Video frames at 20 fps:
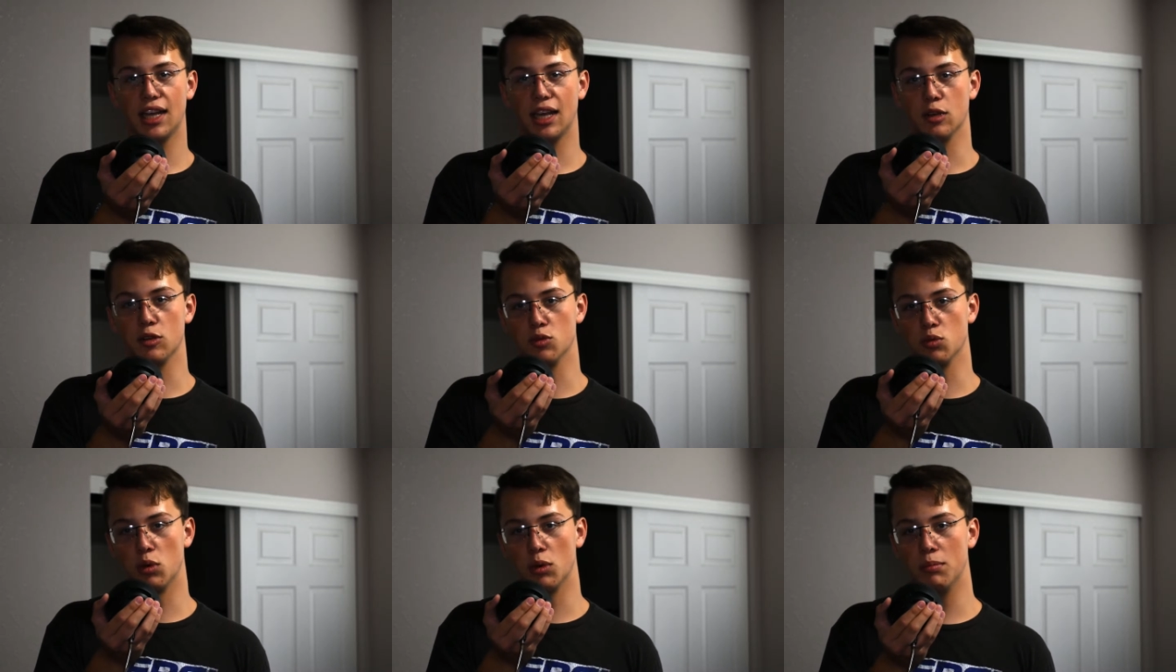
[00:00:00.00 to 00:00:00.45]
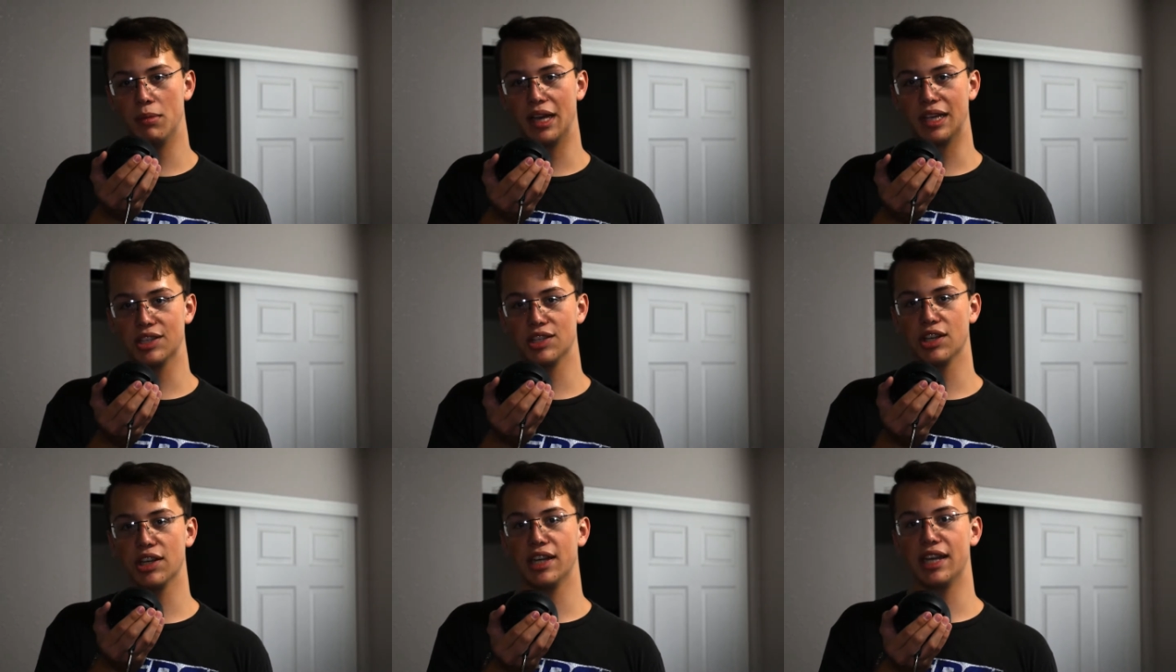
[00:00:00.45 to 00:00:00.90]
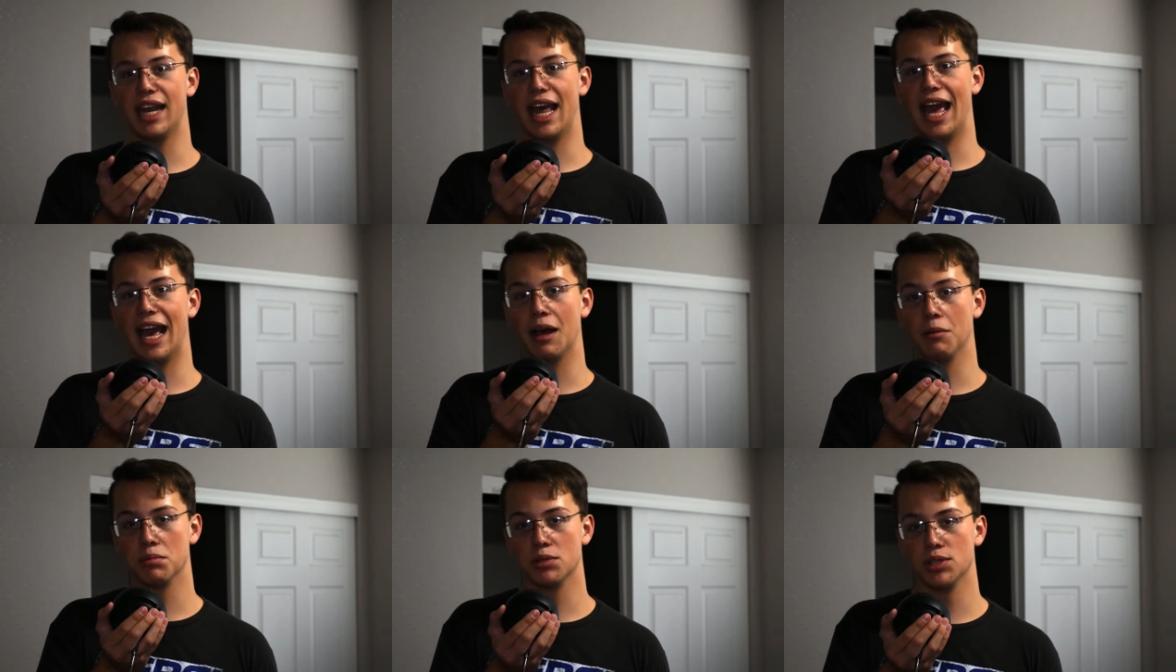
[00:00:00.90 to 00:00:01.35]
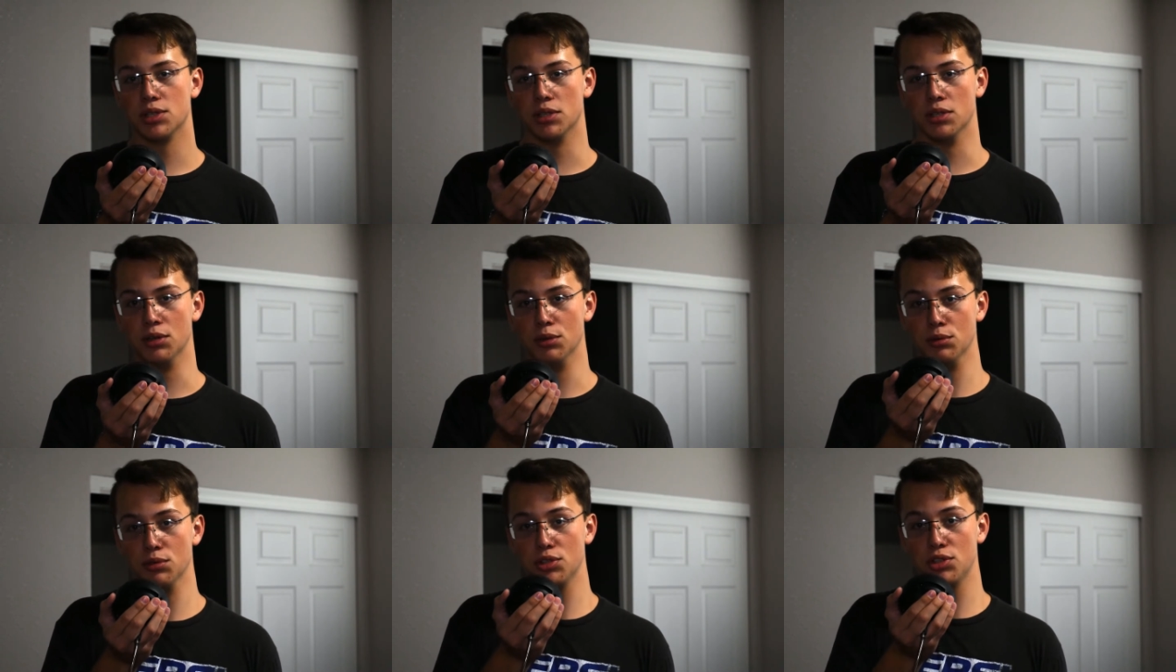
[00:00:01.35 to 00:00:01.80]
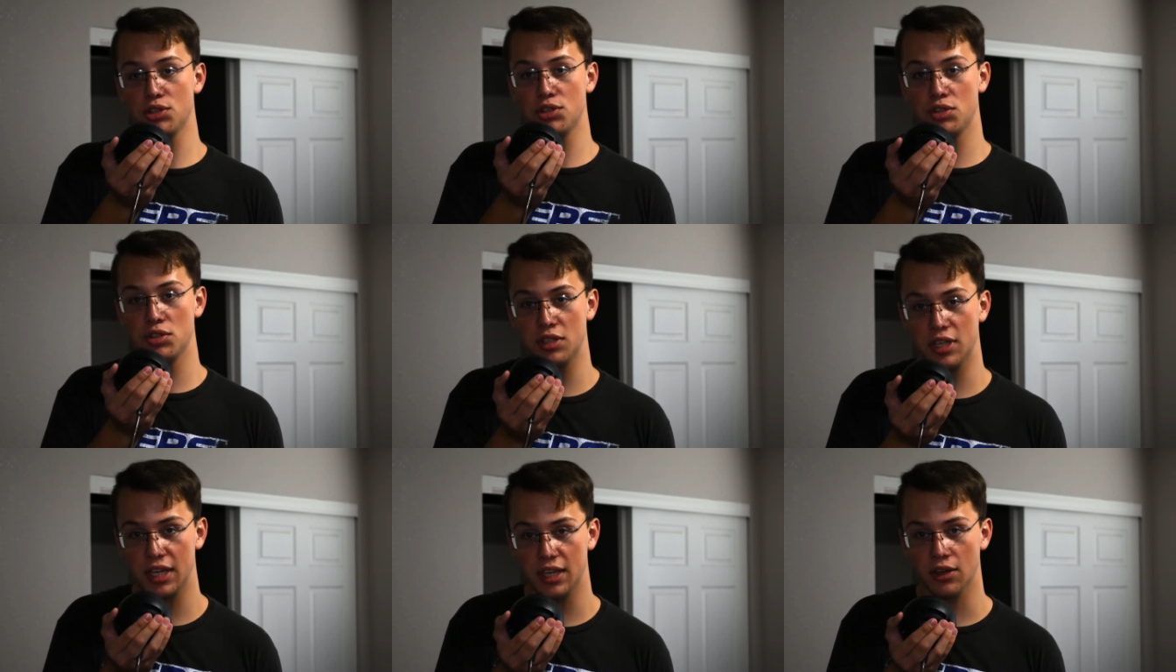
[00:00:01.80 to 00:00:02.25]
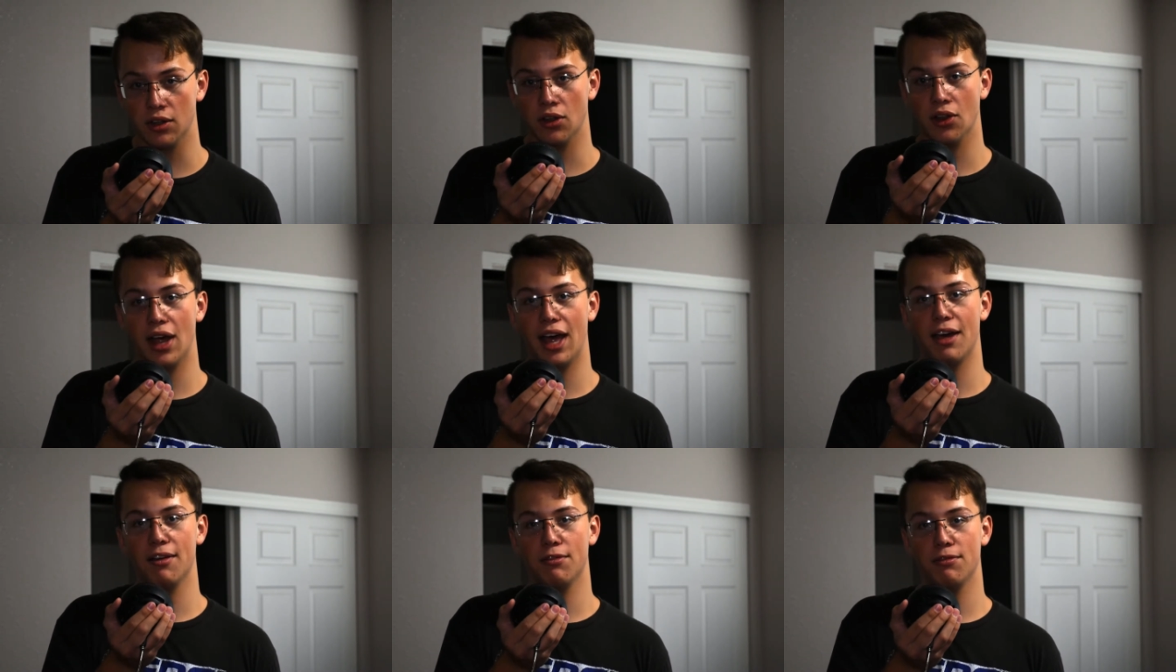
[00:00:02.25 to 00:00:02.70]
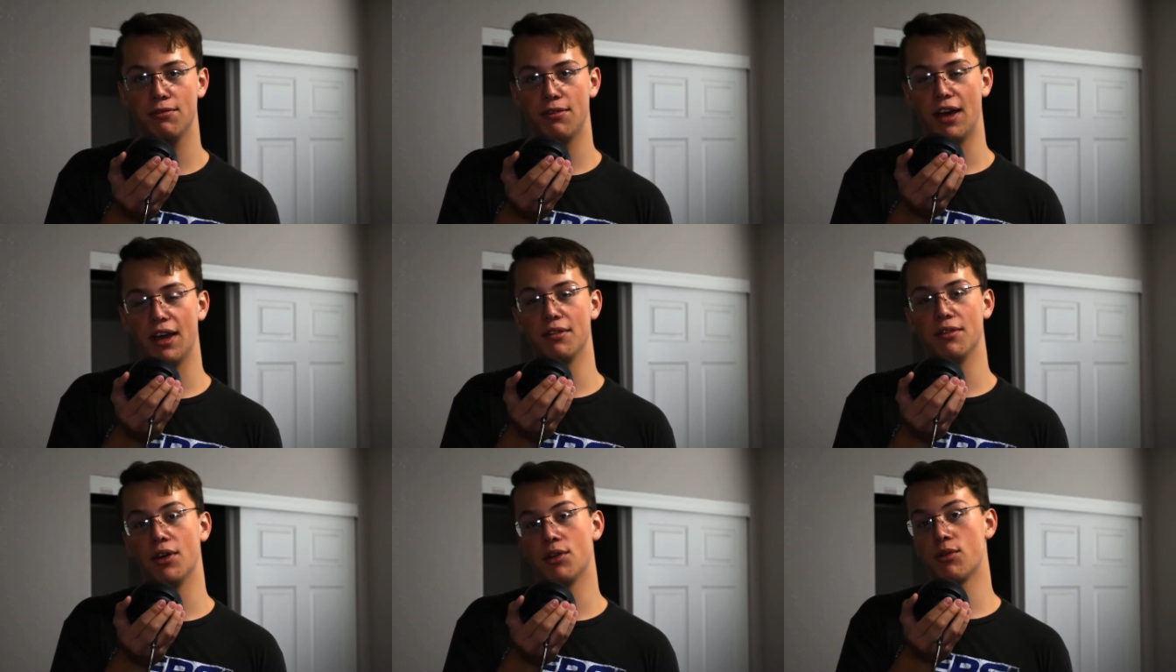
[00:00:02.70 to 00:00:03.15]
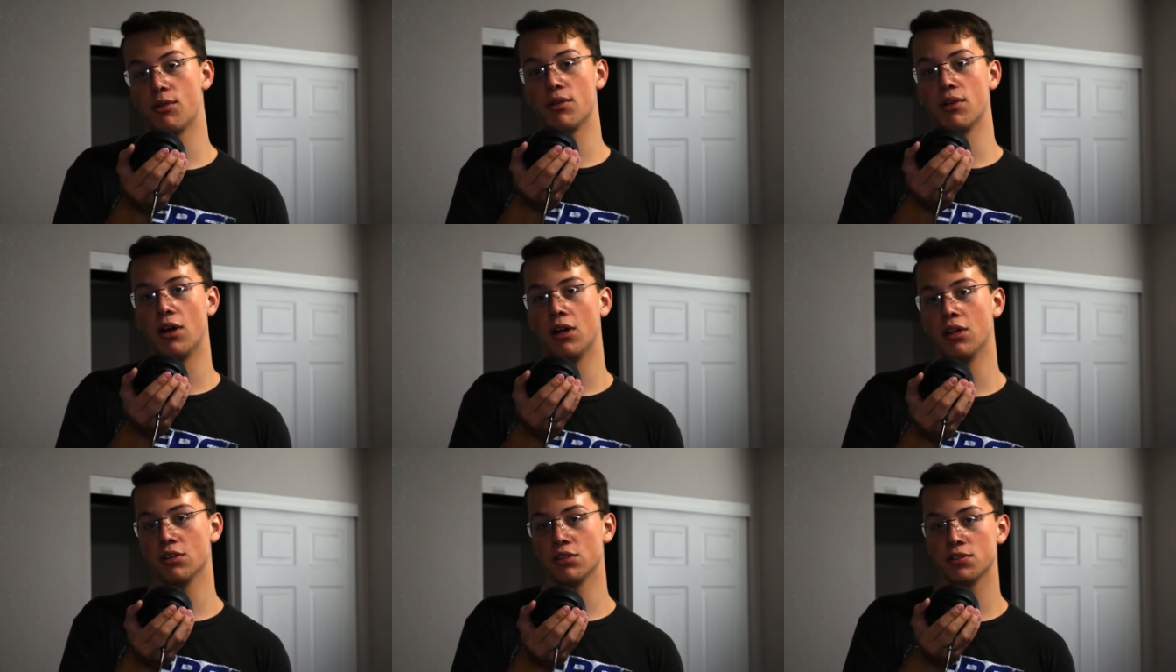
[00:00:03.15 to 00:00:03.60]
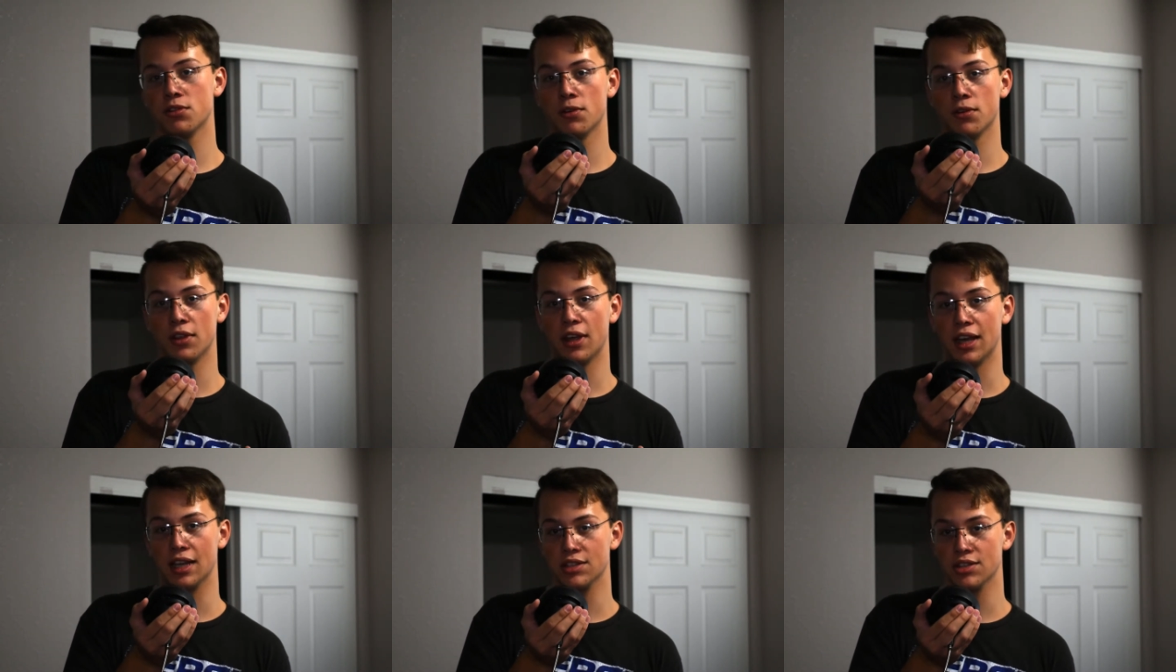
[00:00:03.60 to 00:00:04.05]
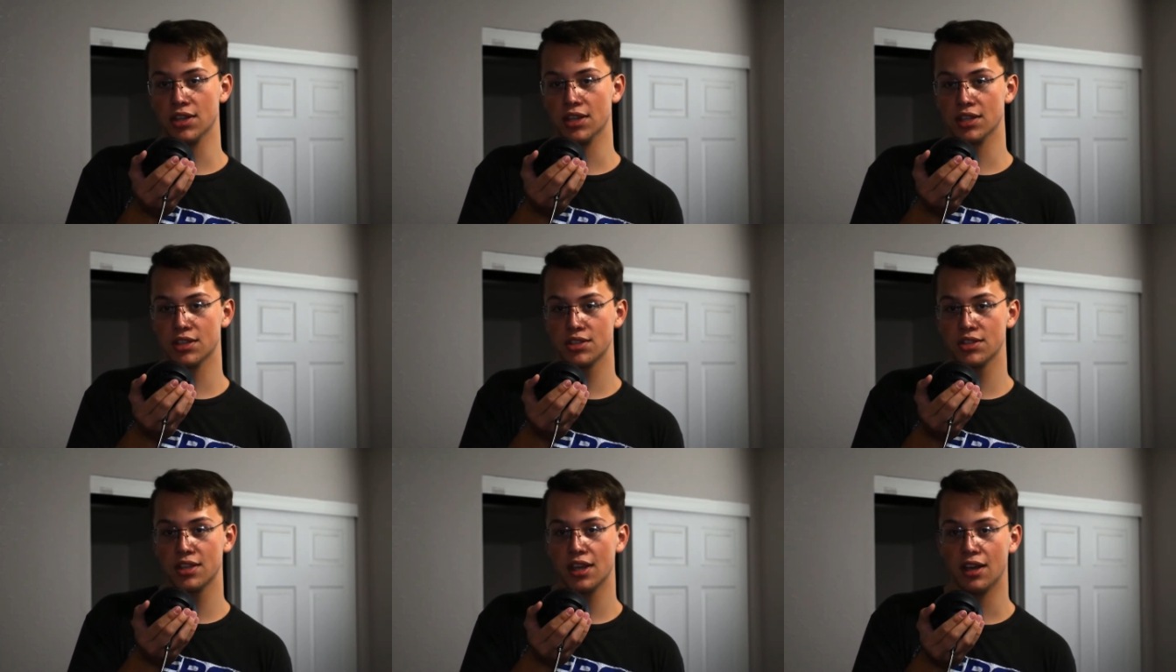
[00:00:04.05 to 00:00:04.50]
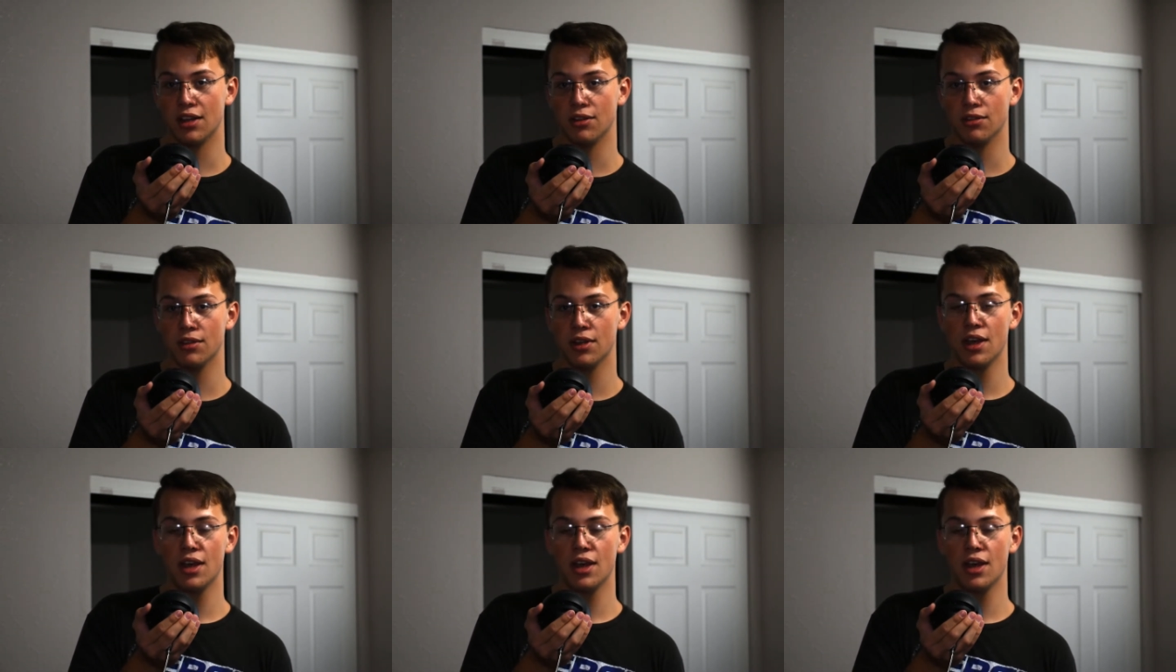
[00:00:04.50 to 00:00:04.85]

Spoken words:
is what makes it an absolute steal at $500 for the headset itself.